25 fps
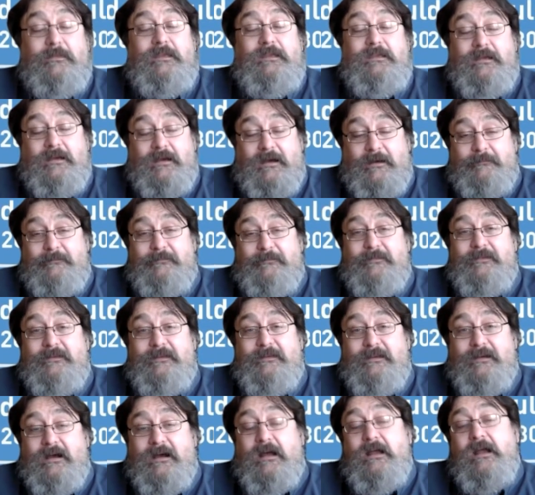Yeah.
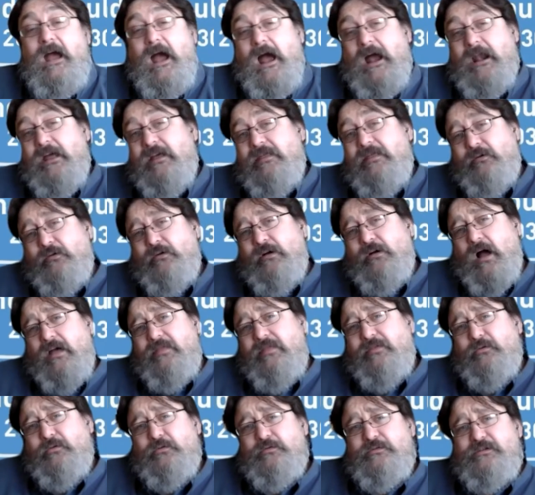And I thought,
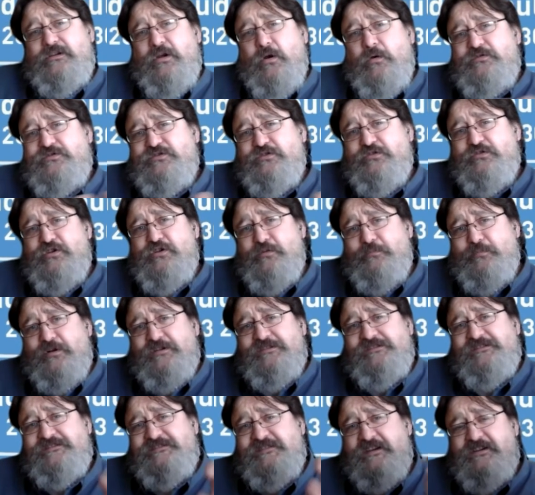during your
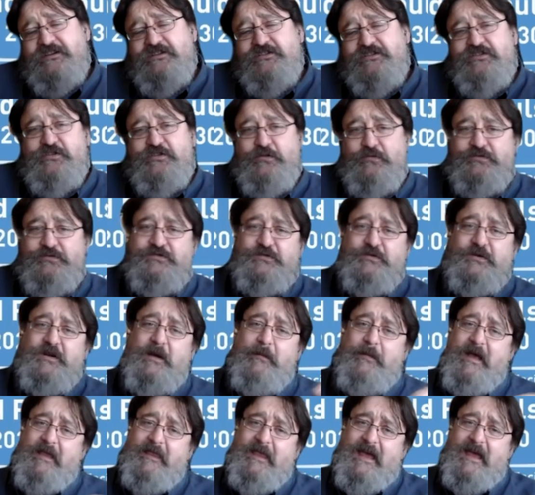presentation, you were talking
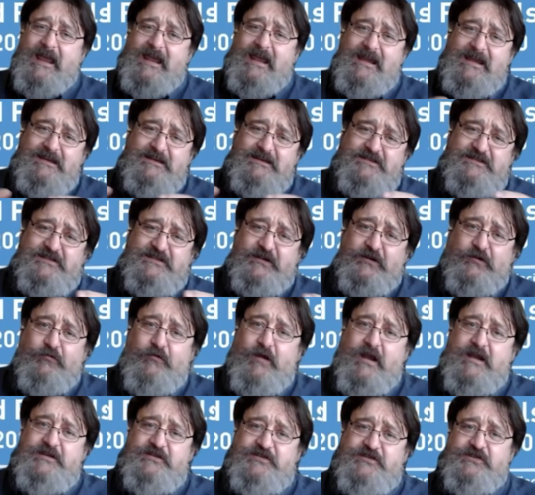about that
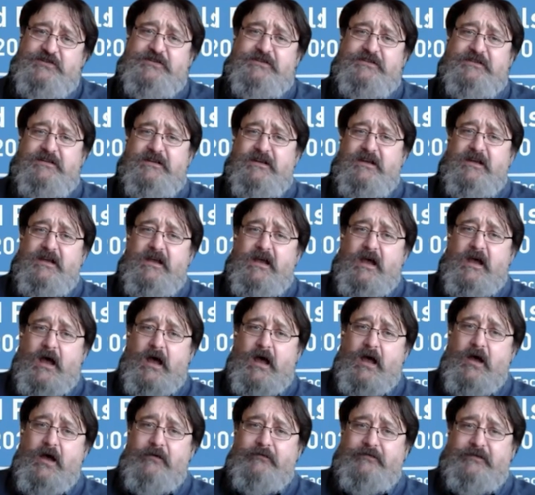integration
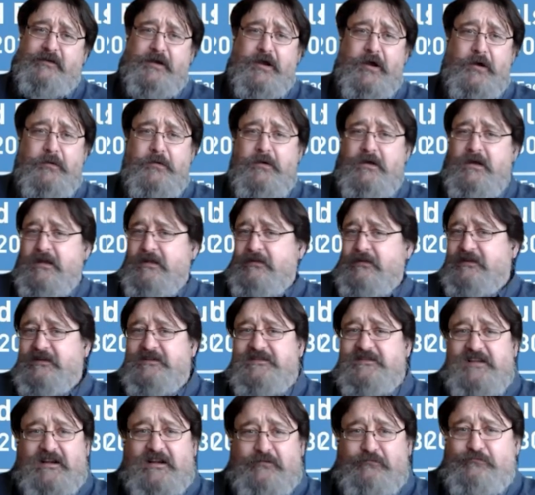of,
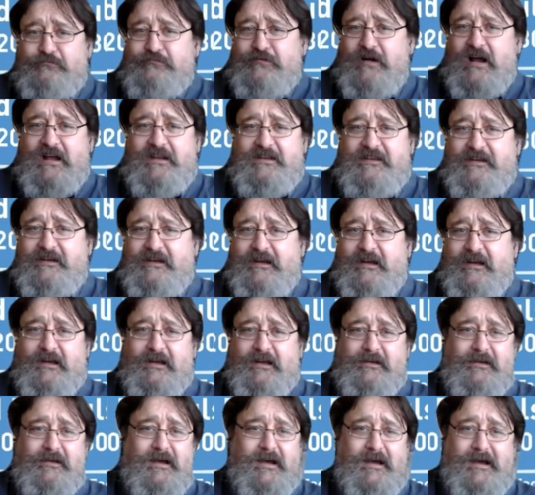things like rudder,
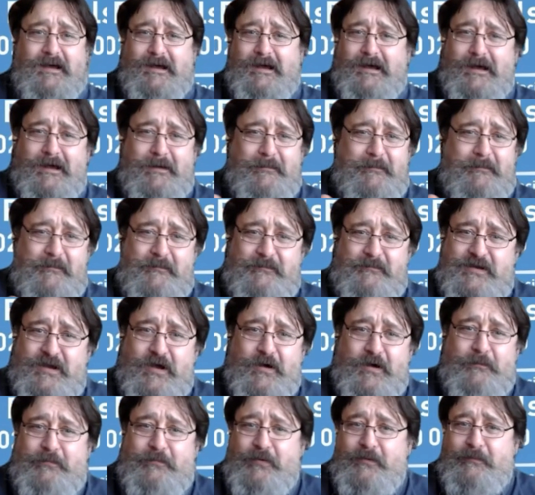
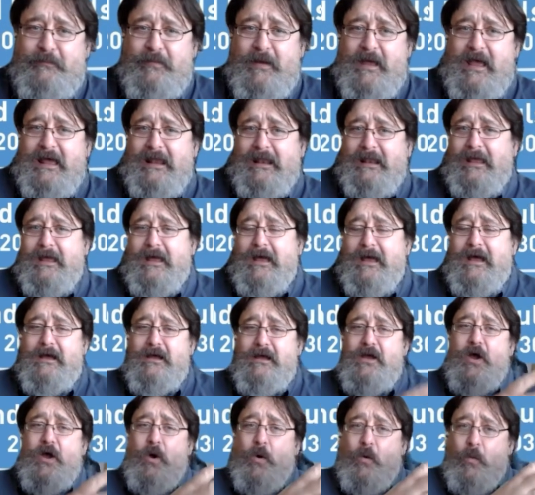propeller,
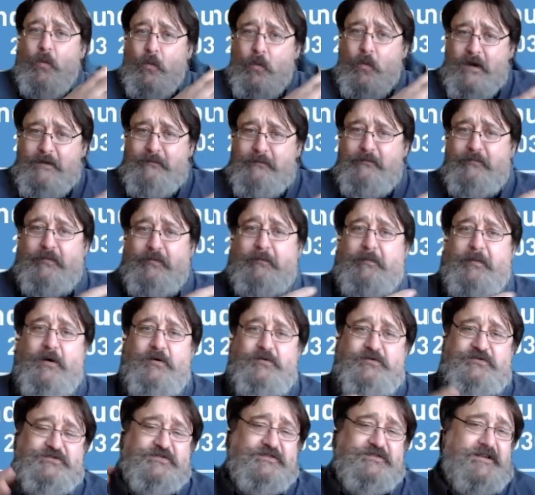wind
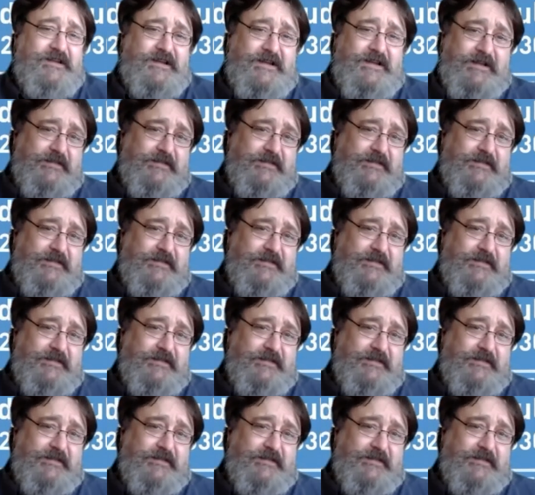propulsion,